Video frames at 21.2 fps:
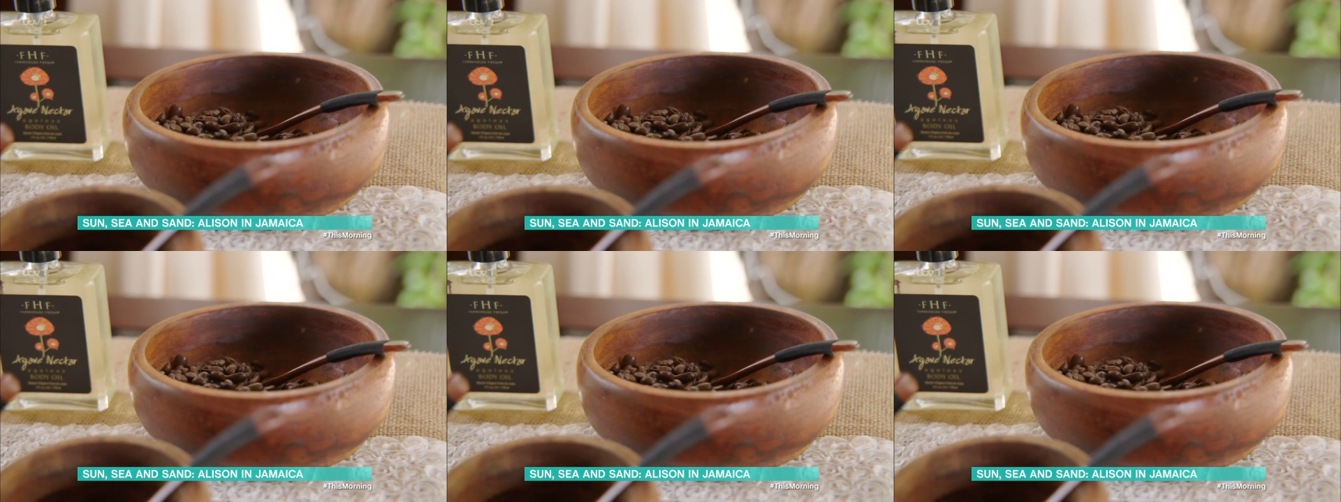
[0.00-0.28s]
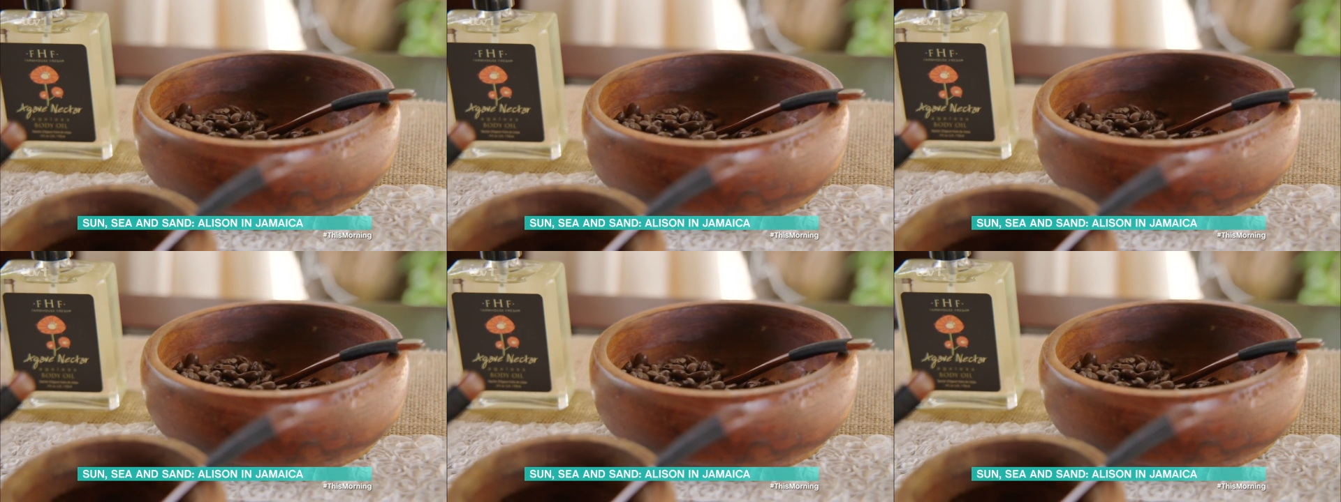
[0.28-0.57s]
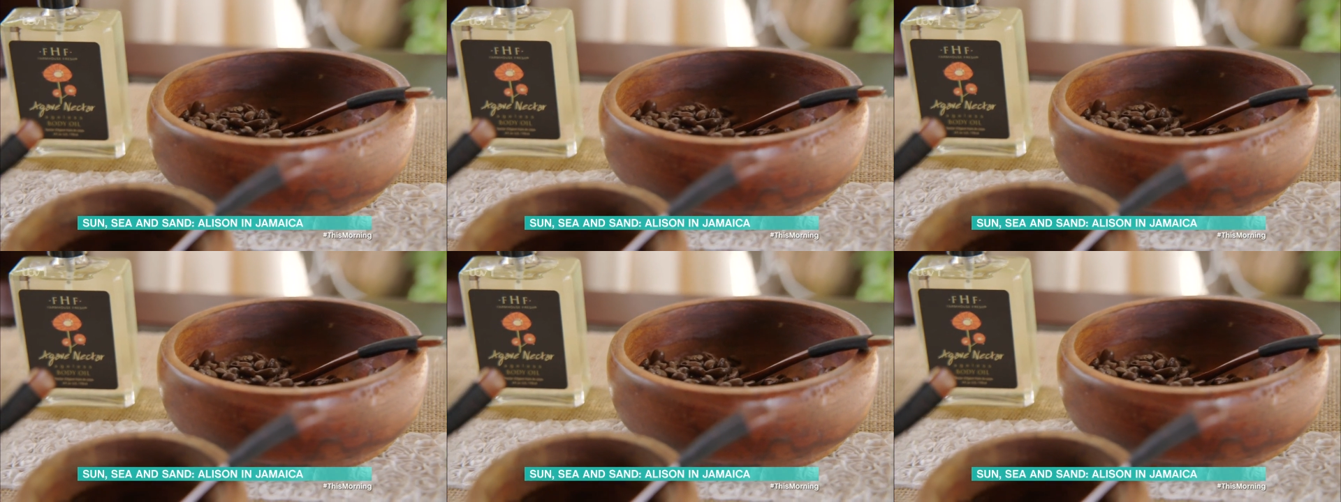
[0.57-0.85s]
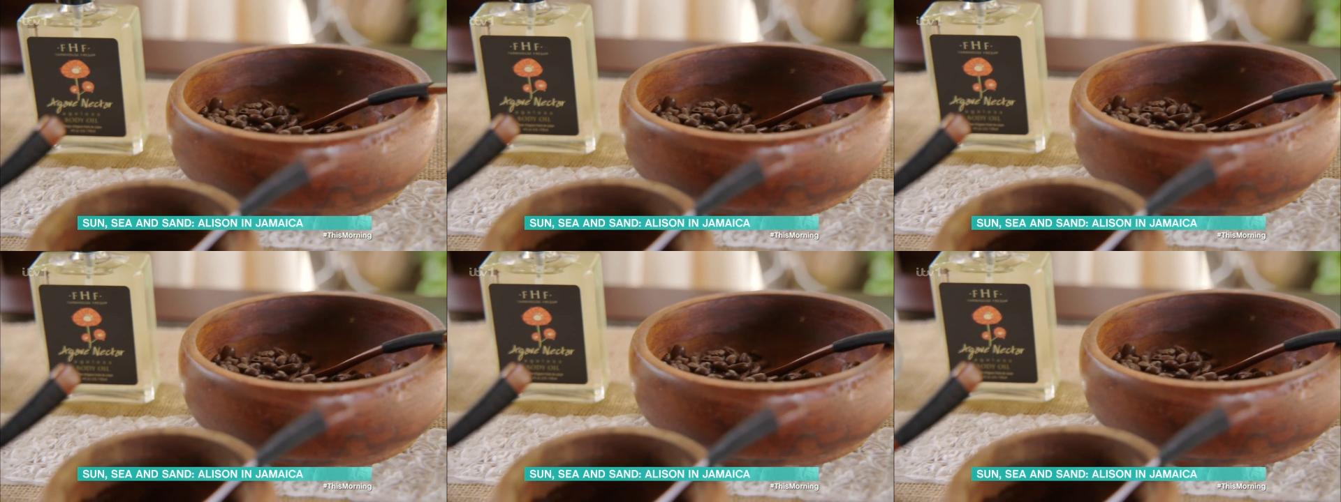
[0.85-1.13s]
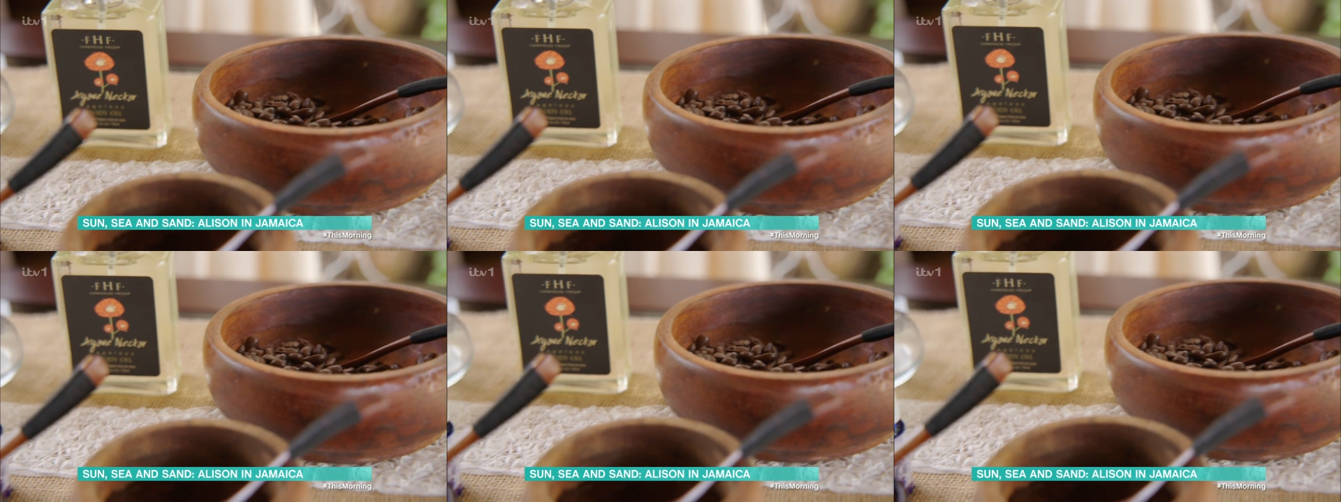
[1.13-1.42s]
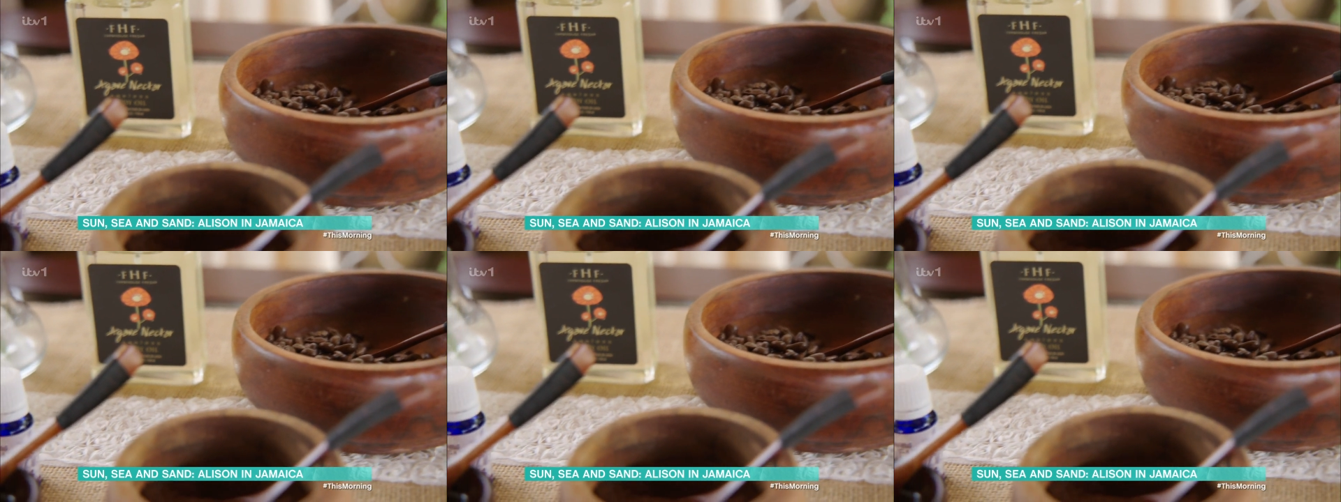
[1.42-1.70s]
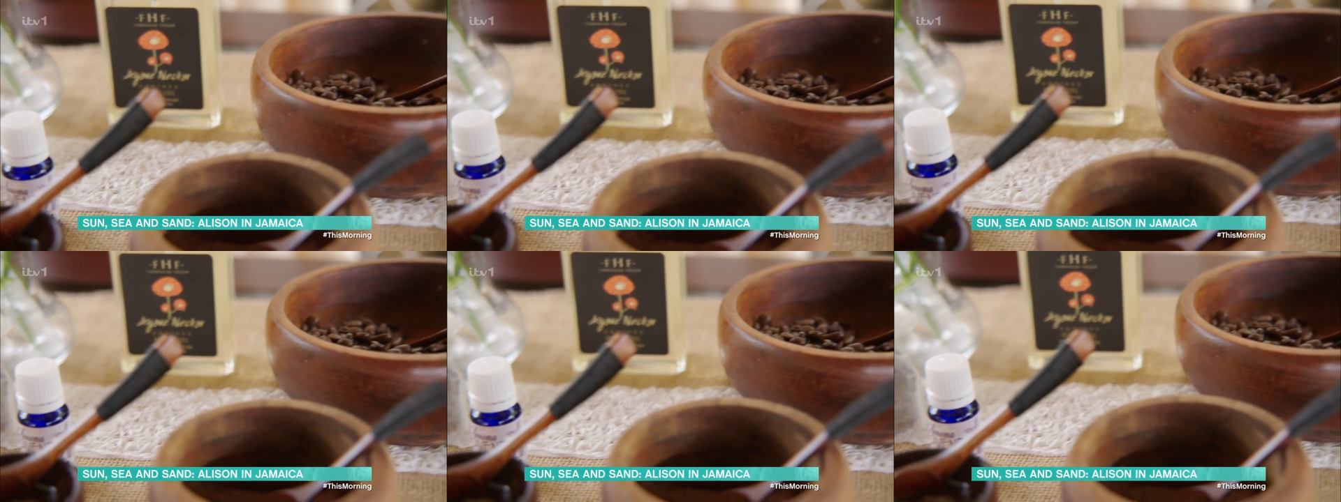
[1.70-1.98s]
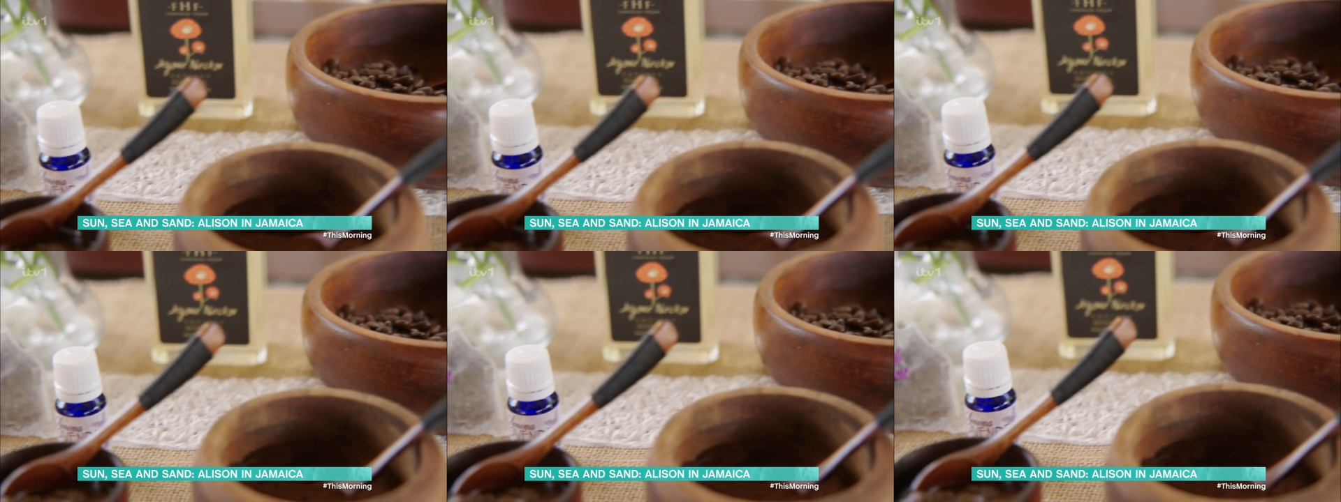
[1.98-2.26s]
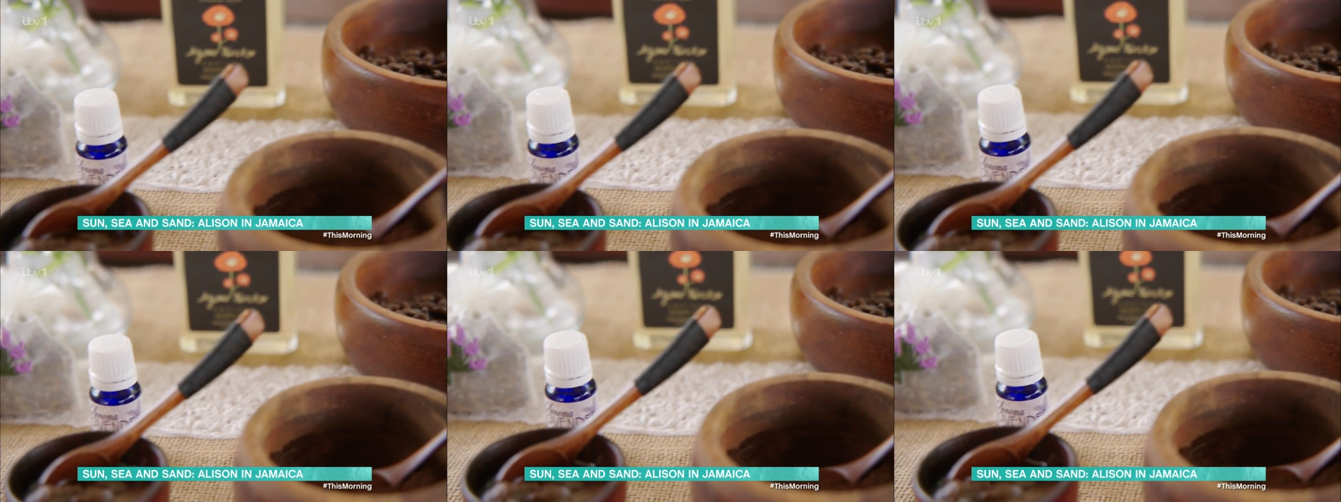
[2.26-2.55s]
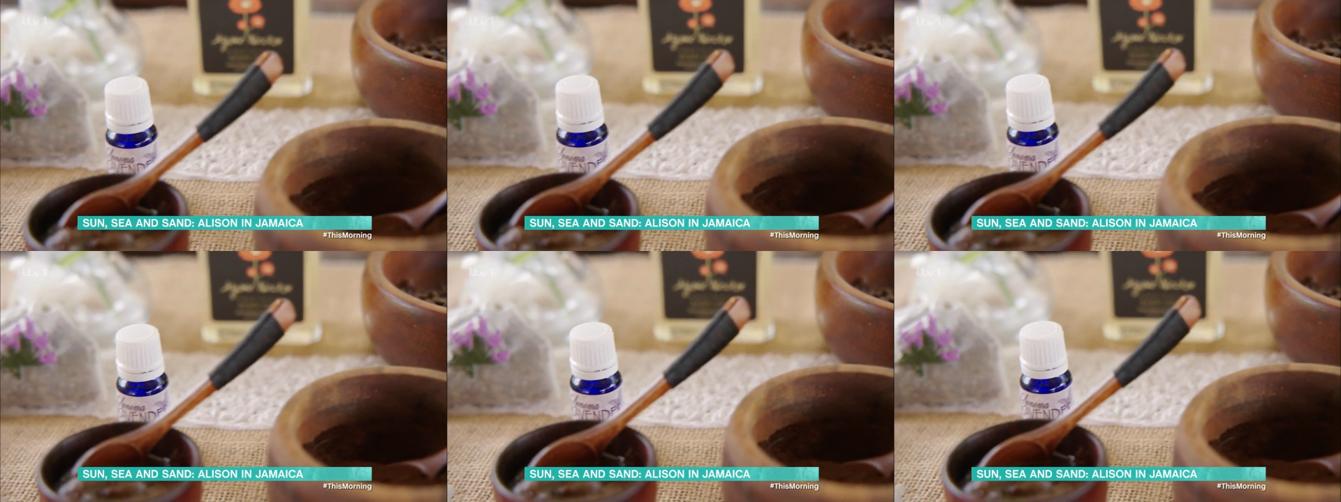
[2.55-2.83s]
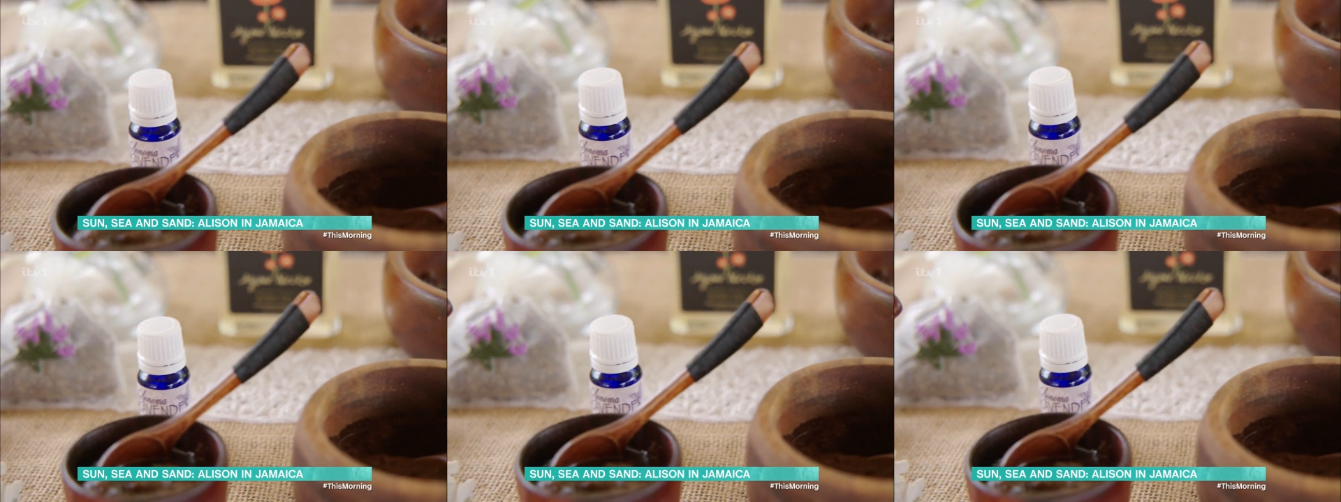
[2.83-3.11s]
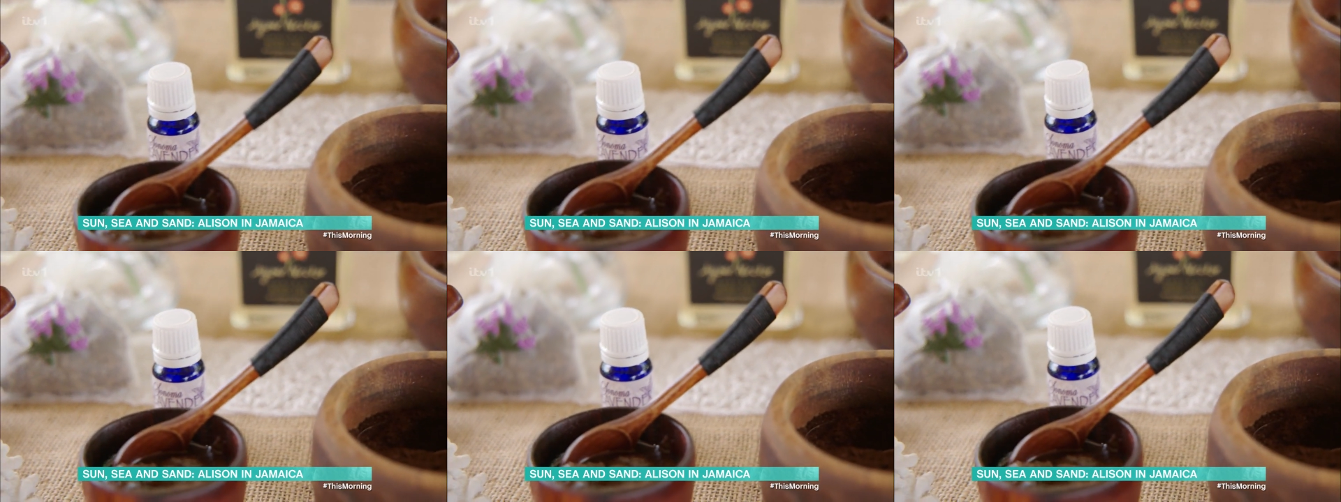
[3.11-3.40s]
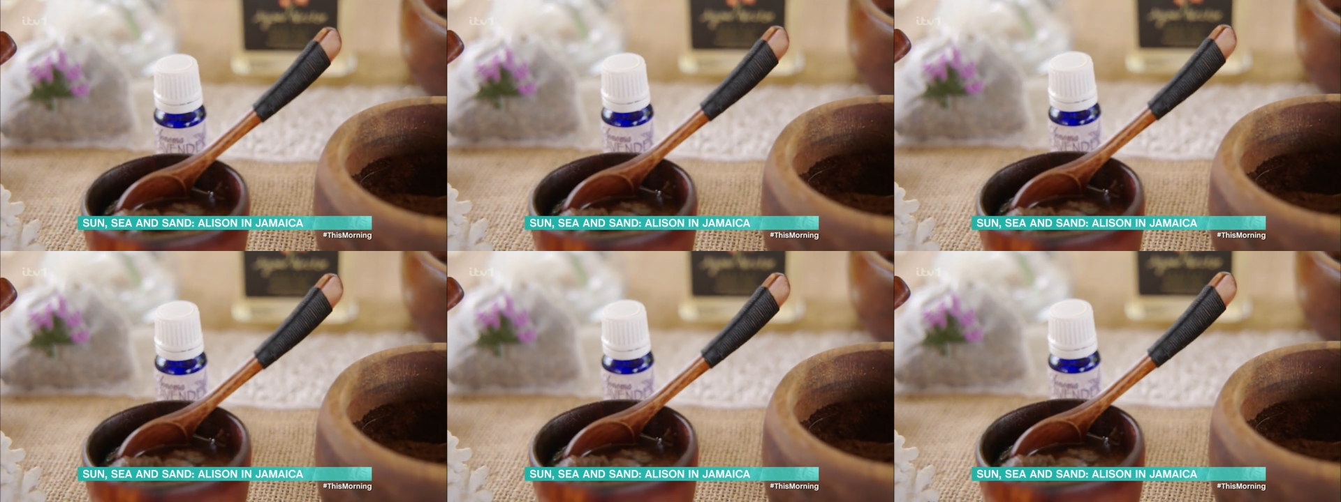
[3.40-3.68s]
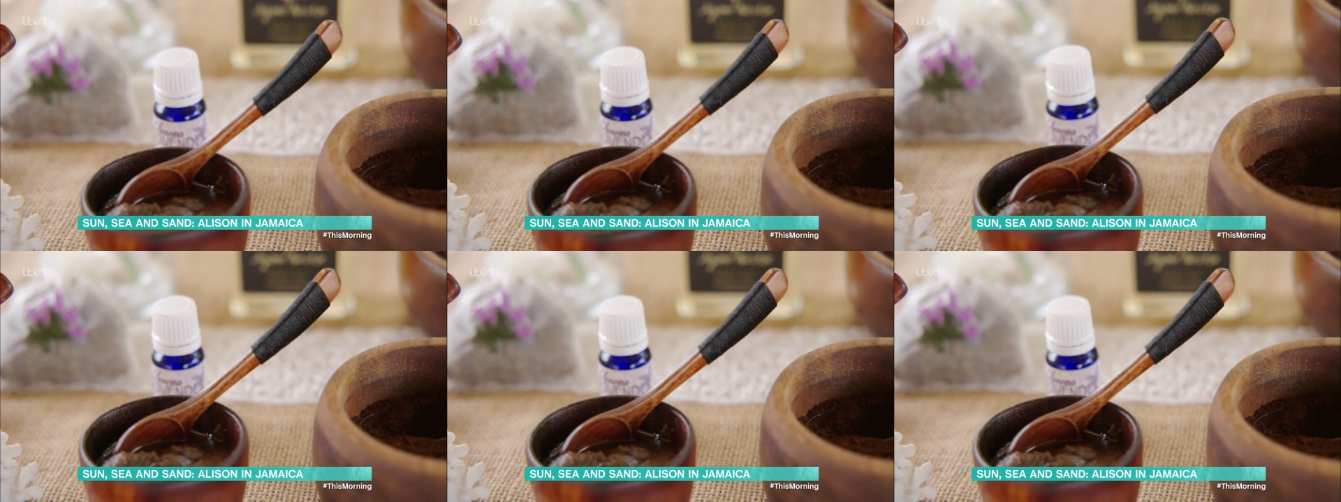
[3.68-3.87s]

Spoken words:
[unreadable: no face in view]